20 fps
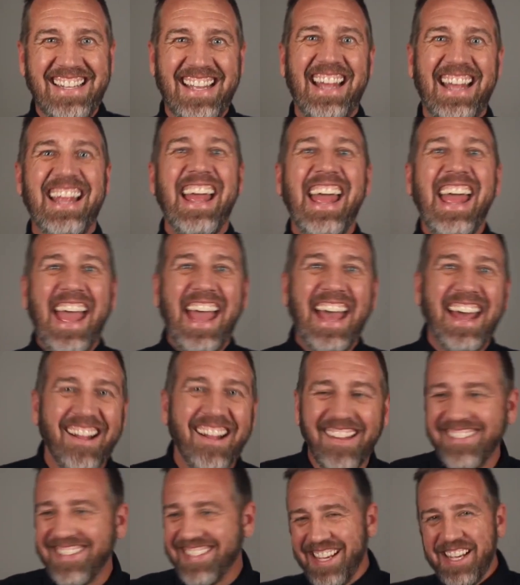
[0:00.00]
And
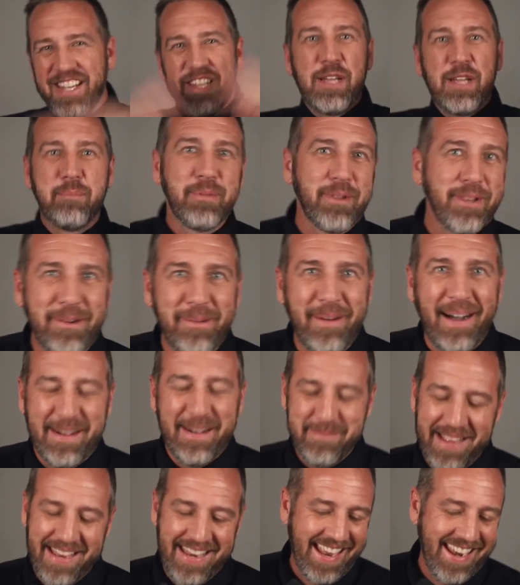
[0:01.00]
all of a sudden you blew
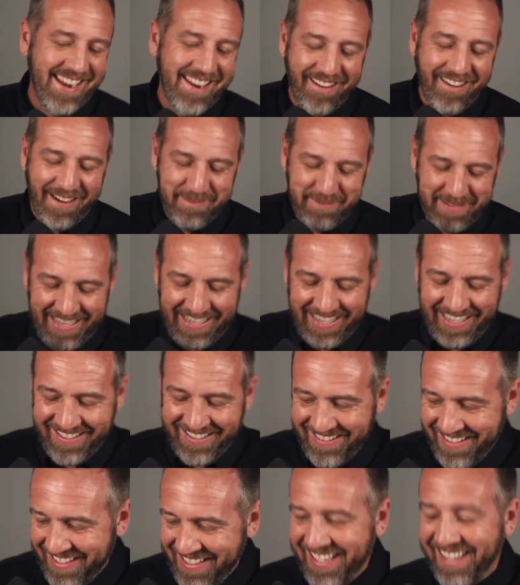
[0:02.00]
up. And then, no, I'm kidding.
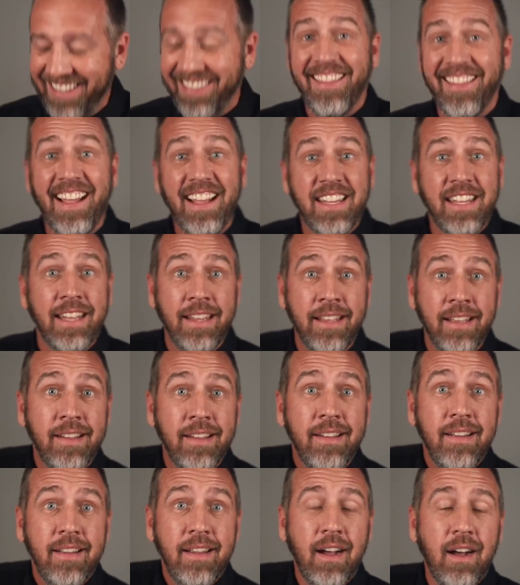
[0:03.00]
You didn't get lucky.
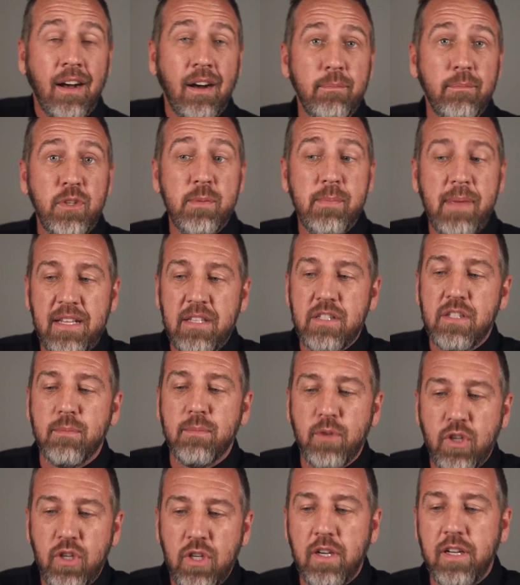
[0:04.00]
You made
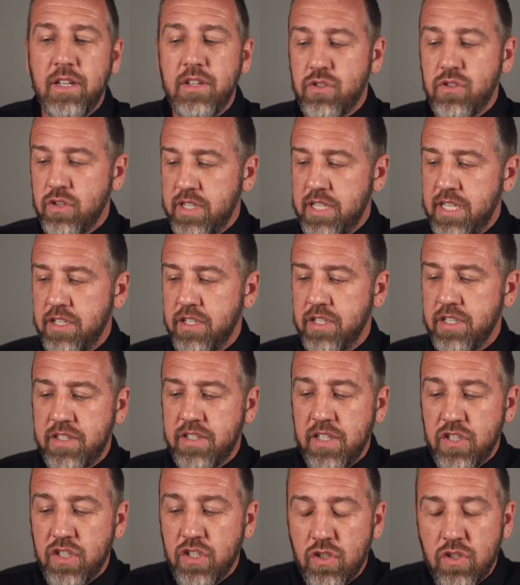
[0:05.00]
some good strategic
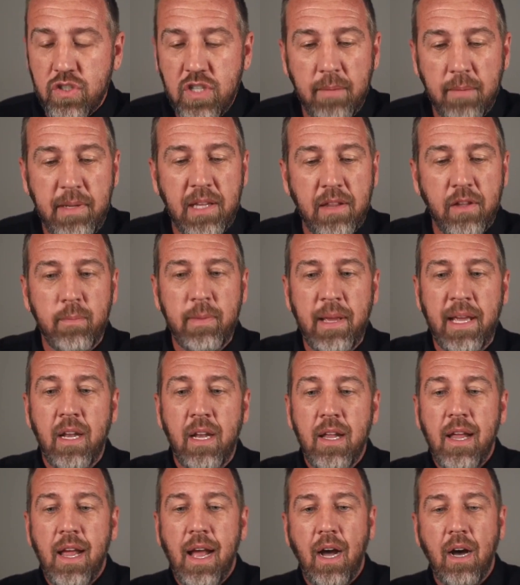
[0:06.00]
decisions. So tell me a little bit,
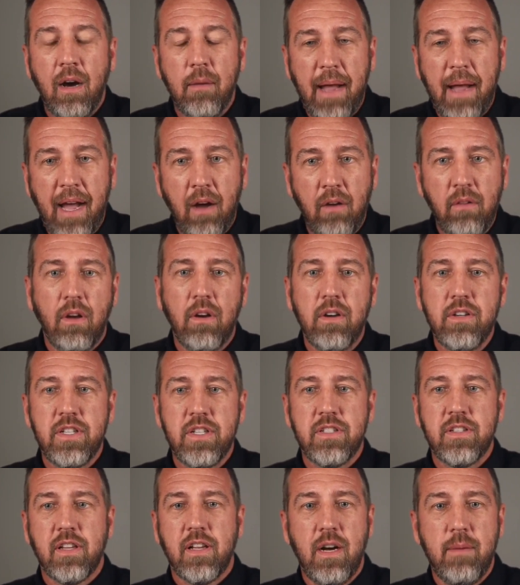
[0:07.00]
how large
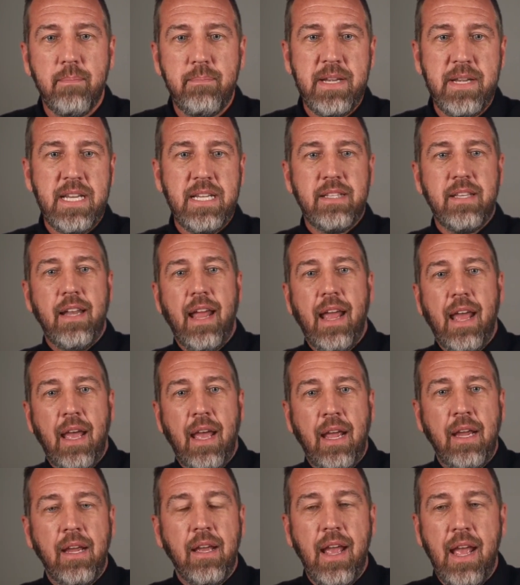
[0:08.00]
is the company
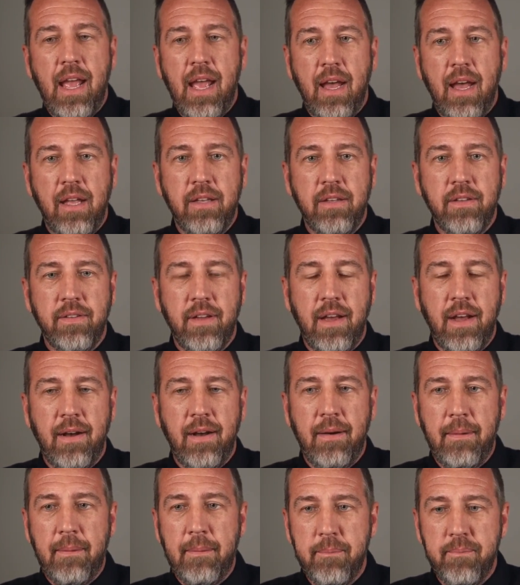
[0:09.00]
today? And,
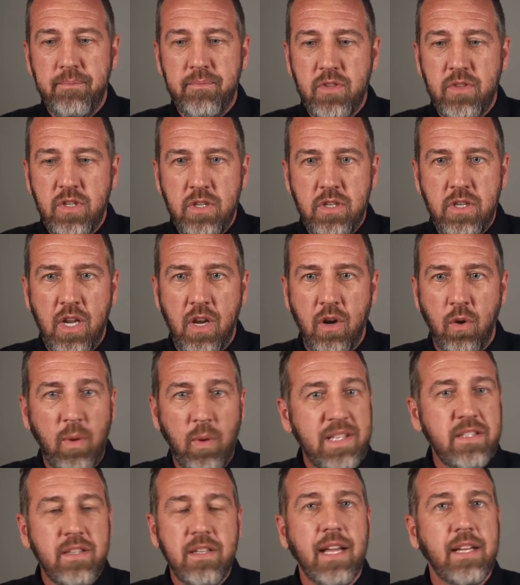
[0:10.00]

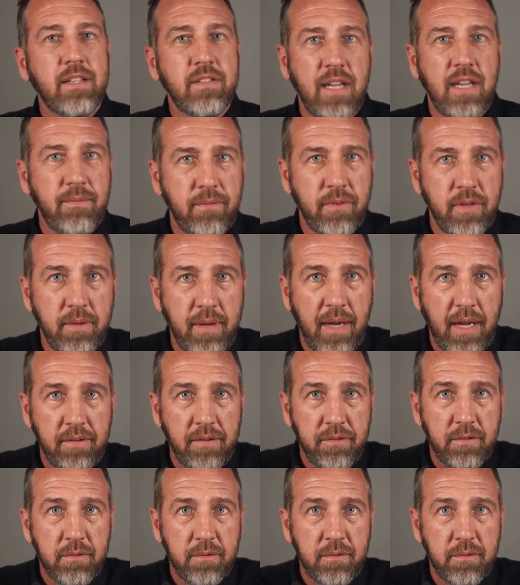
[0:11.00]
what's the next step for you guys?